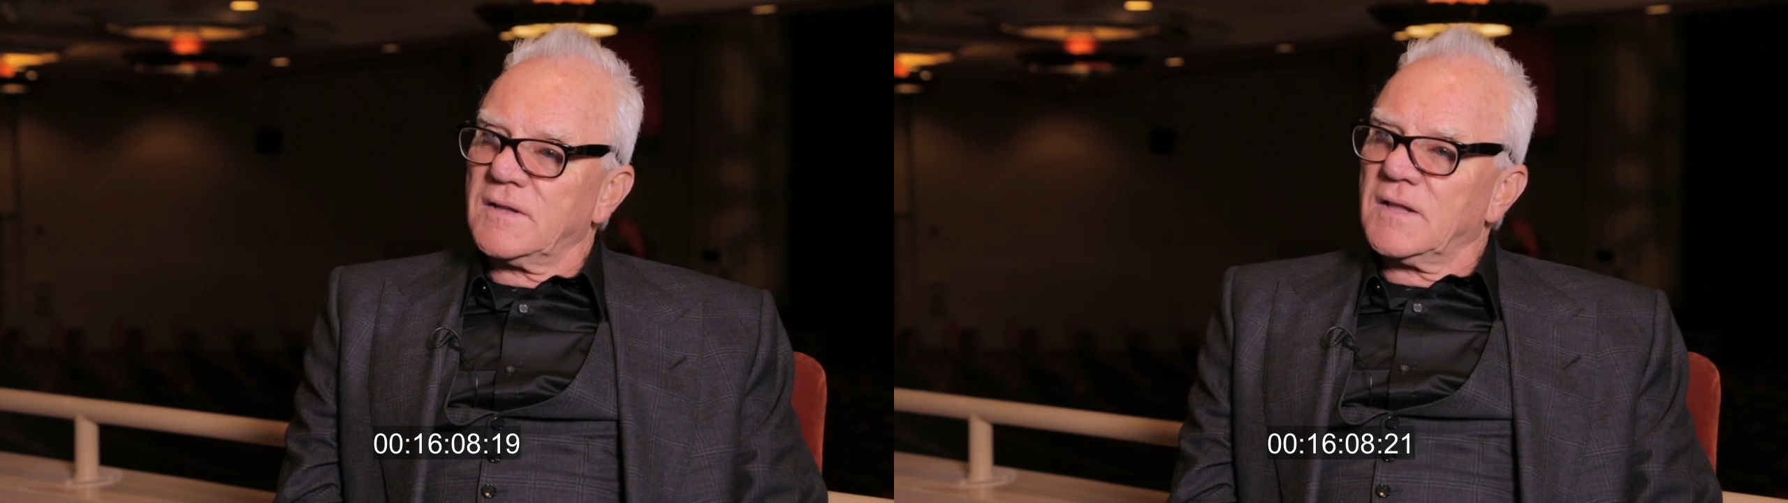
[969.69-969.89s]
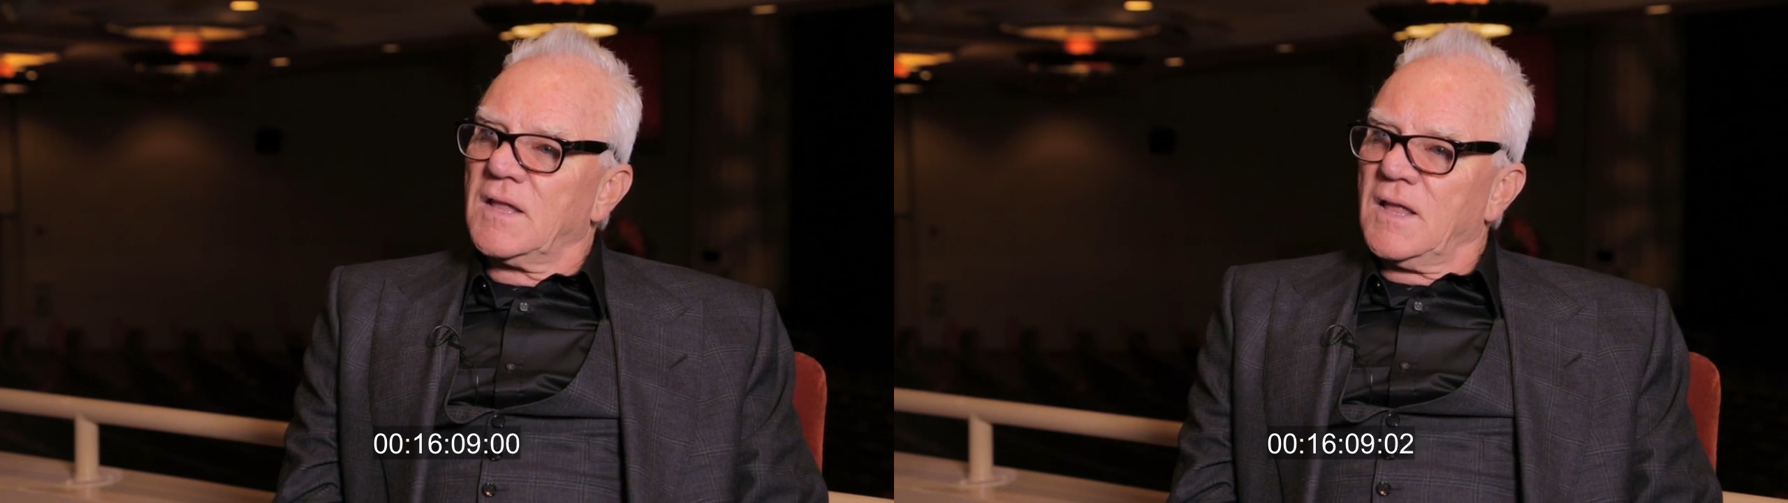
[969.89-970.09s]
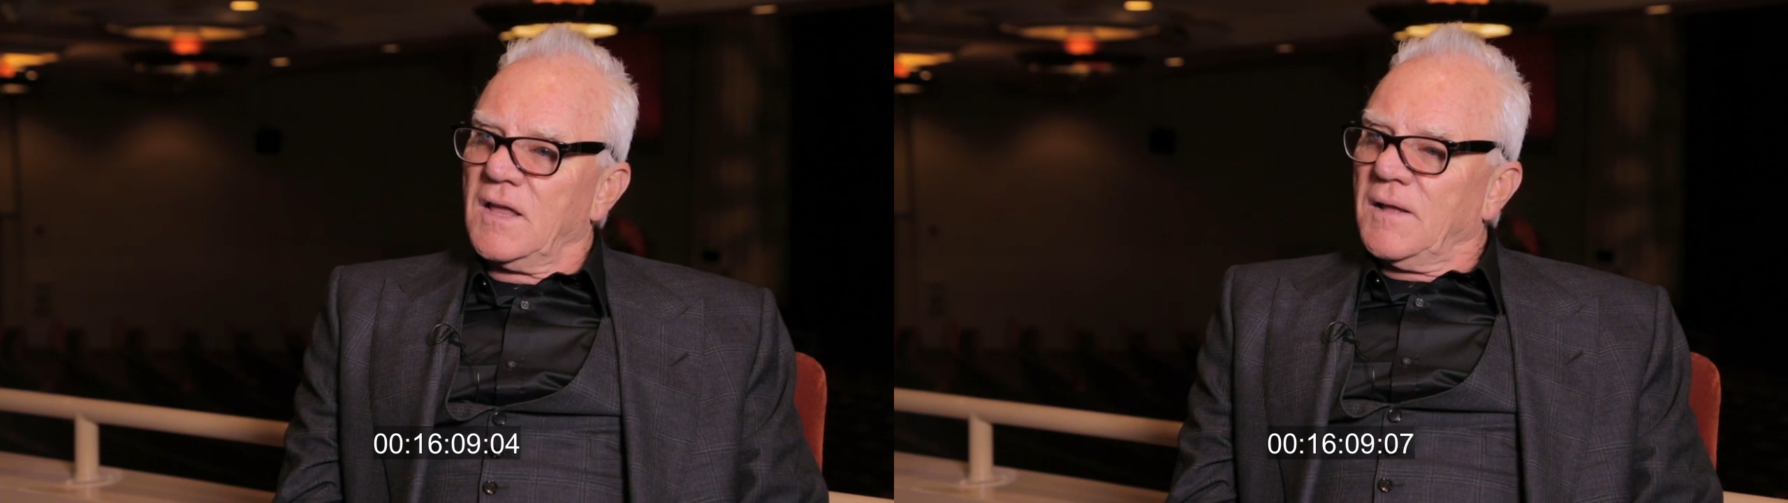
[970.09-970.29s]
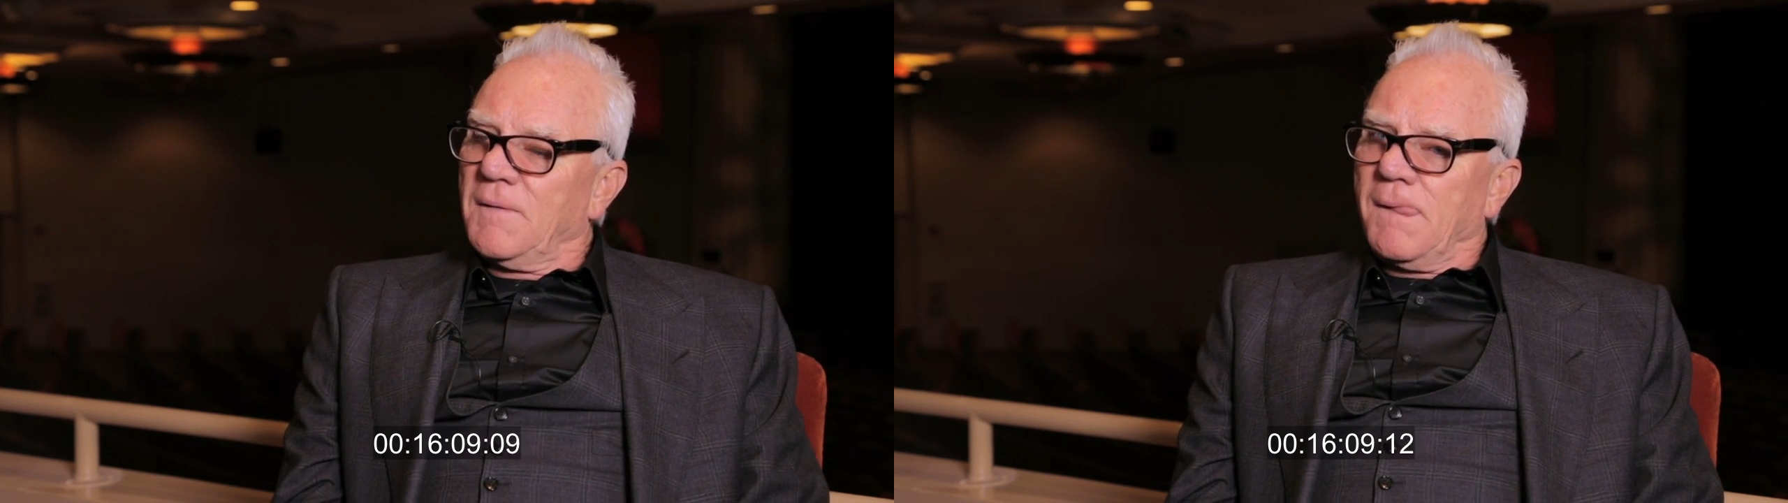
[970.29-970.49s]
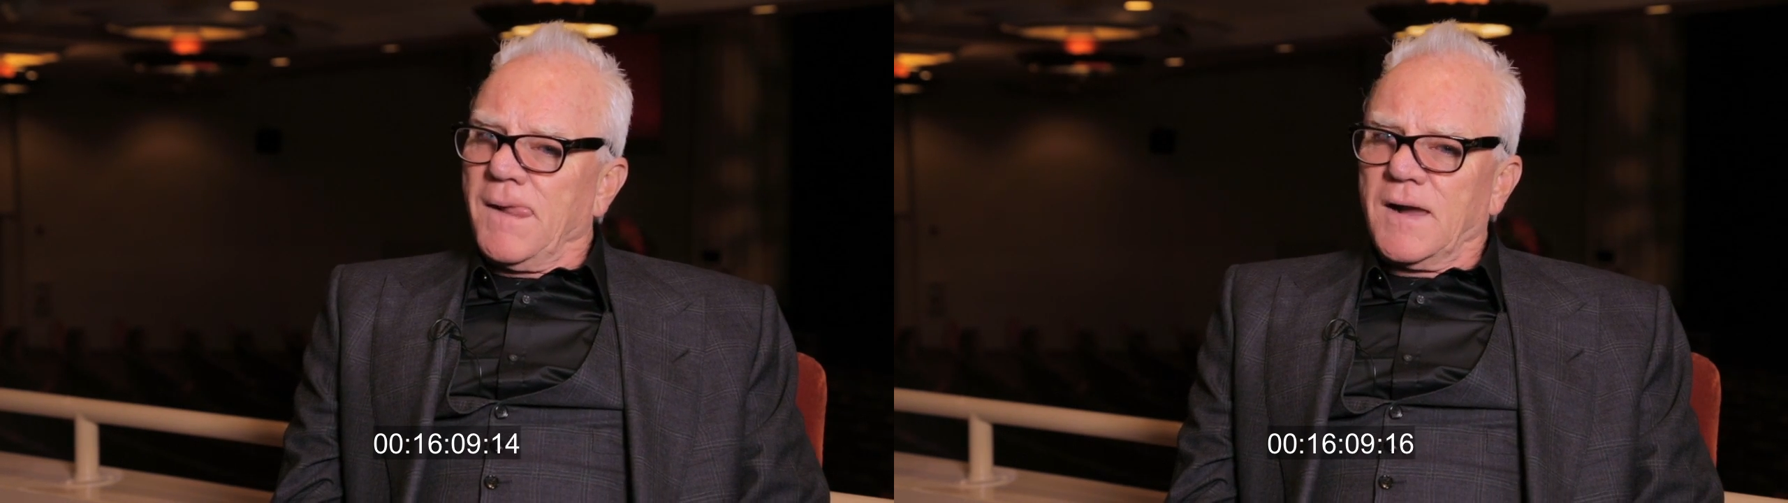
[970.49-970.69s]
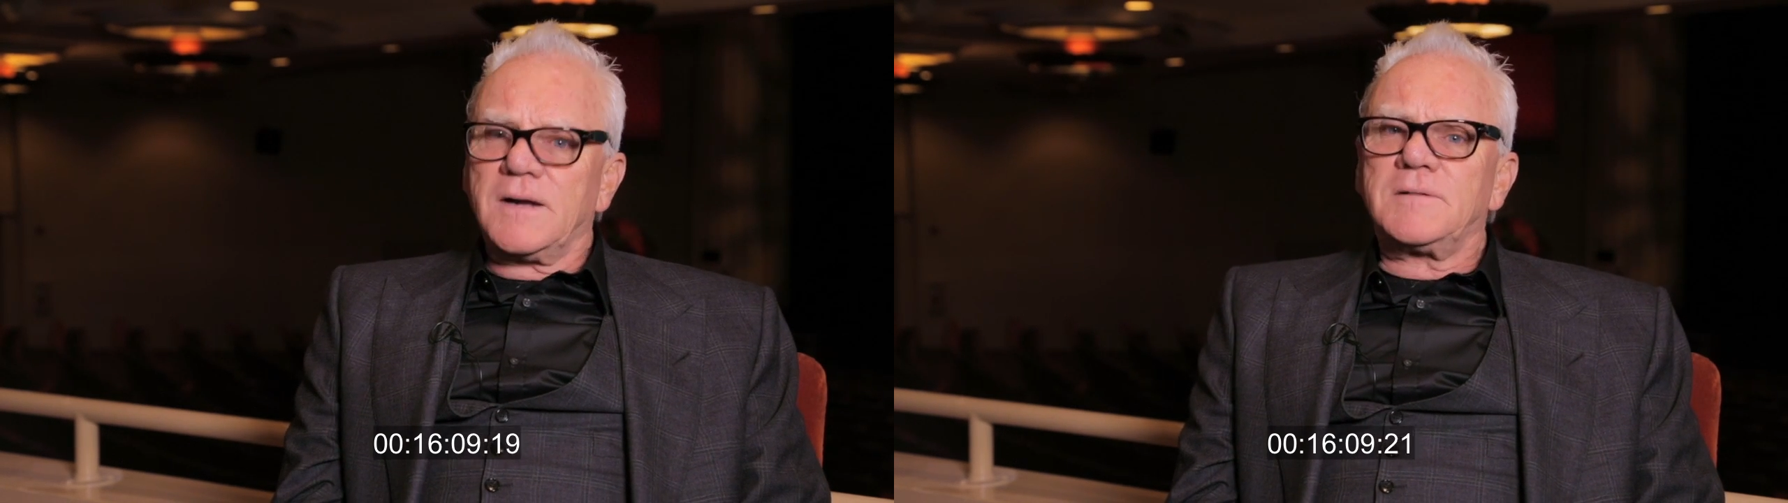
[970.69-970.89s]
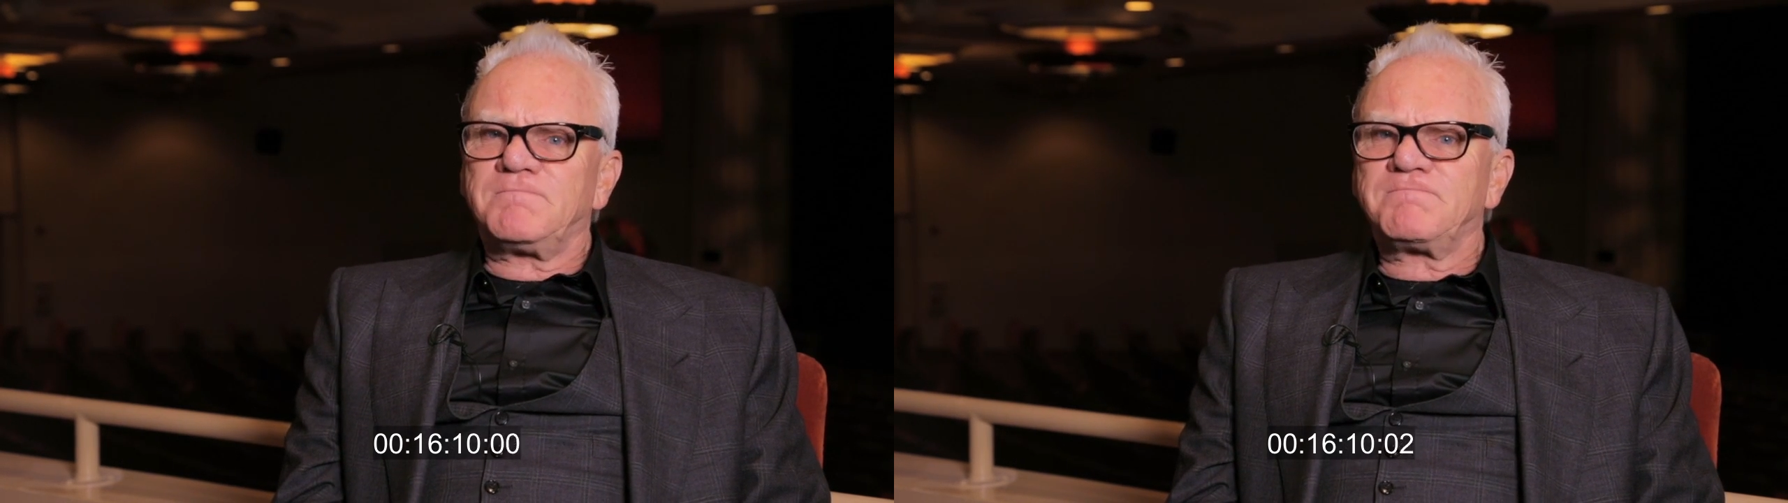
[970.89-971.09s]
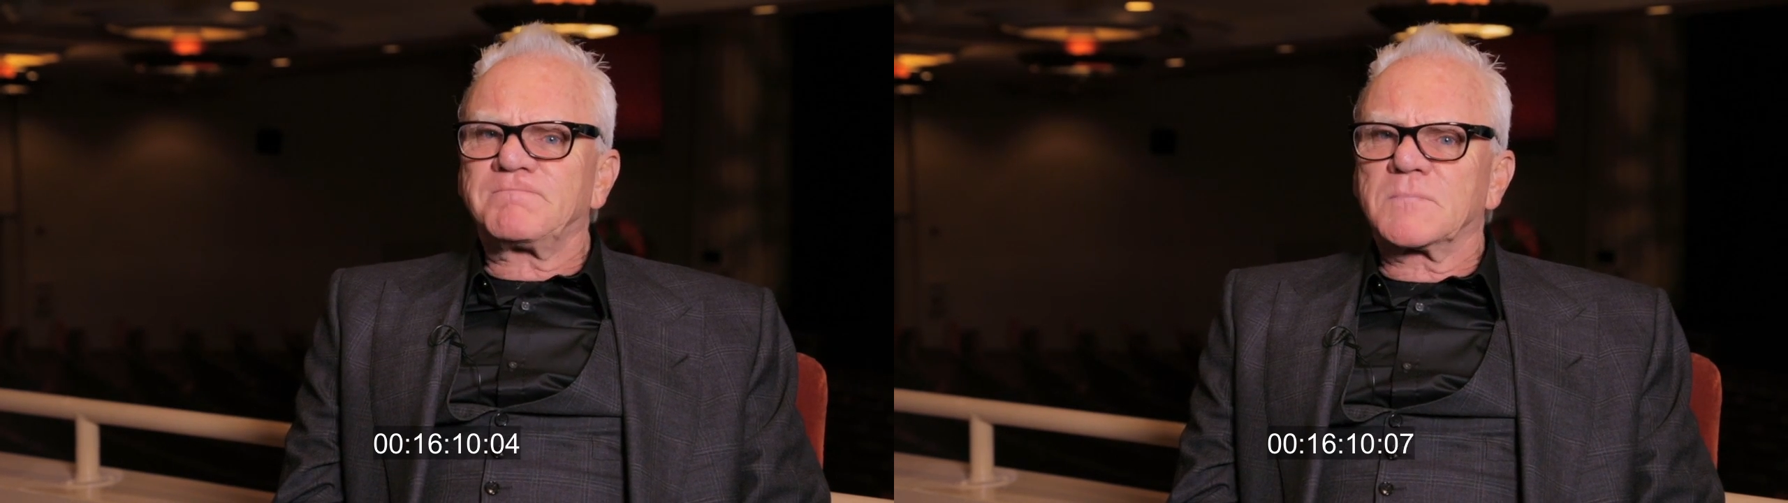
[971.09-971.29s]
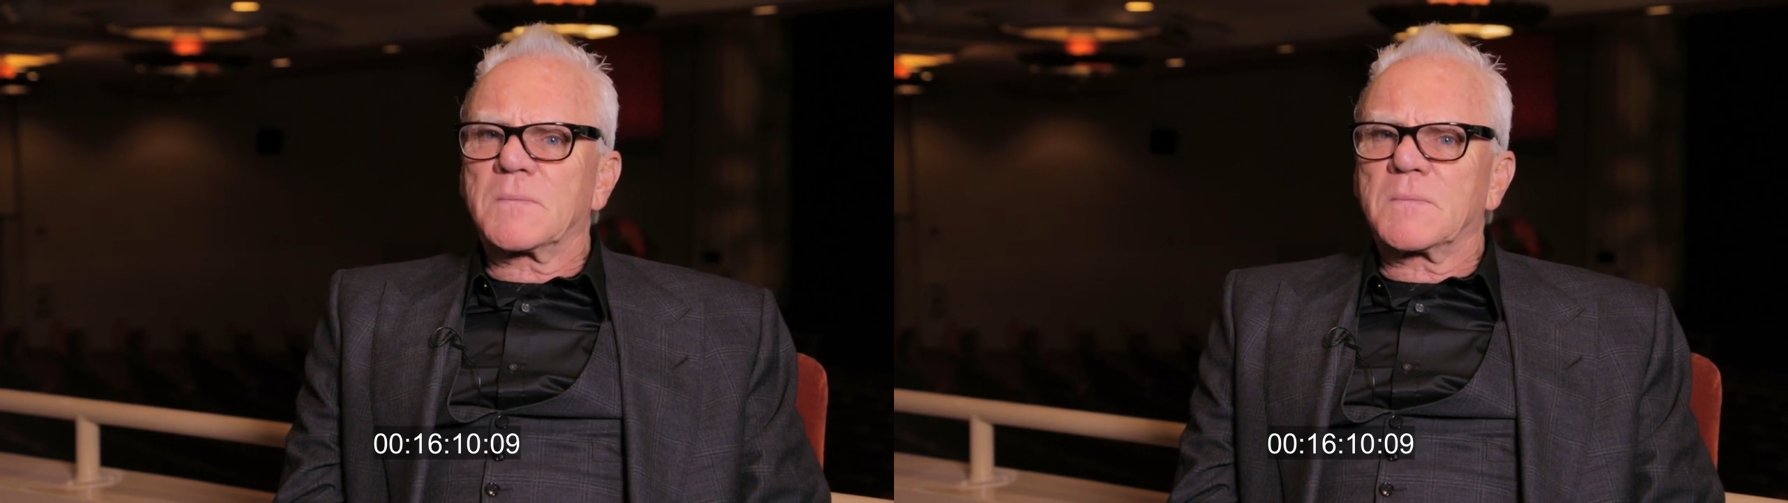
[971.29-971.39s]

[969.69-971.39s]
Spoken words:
one